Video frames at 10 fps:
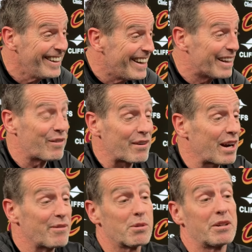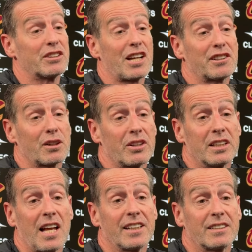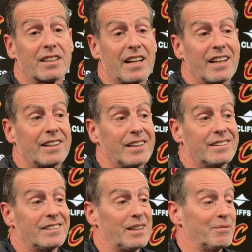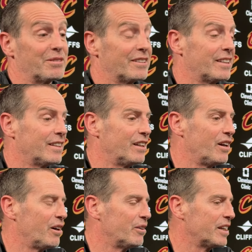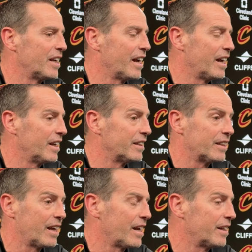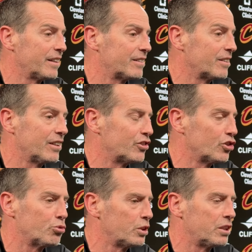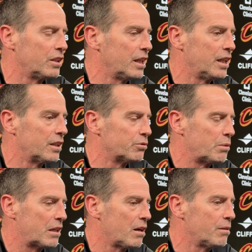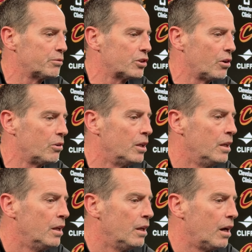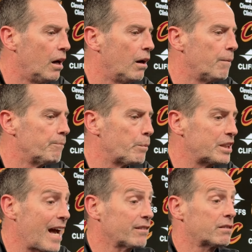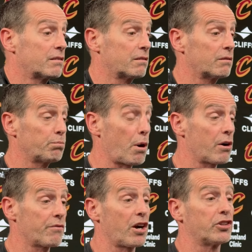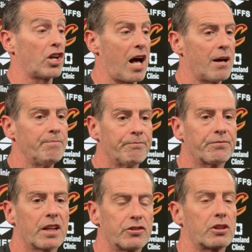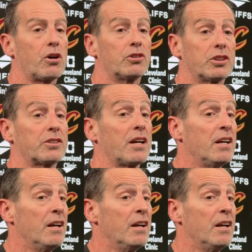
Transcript: if everybody's got the green light today, it seems, and it's just what the league has become. So, but that's part of our job as a coaching staff.